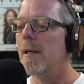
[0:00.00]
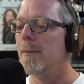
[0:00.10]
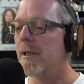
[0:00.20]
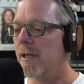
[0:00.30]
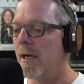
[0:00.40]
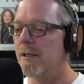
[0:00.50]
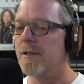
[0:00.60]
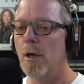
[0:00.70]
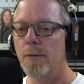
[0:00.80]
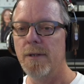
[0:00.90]
because
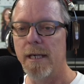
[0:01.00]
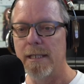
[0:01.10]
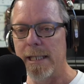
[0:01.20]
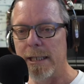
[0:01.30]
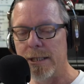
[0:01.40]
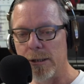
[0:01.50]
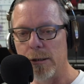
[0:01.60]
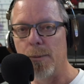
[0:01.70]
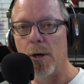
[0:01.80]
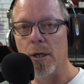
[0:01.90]
COVID-19 is still
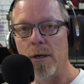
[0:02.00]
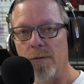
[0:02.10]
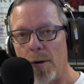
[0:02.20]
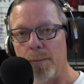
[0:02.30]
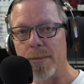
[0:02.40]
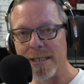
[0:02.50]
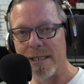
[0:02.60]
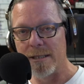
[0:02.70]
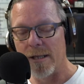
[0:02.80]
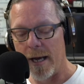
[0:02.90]
a part of our
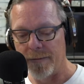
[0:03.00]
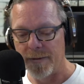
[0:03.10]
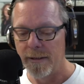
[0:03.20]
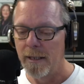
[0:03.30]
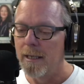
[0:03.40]
business lives.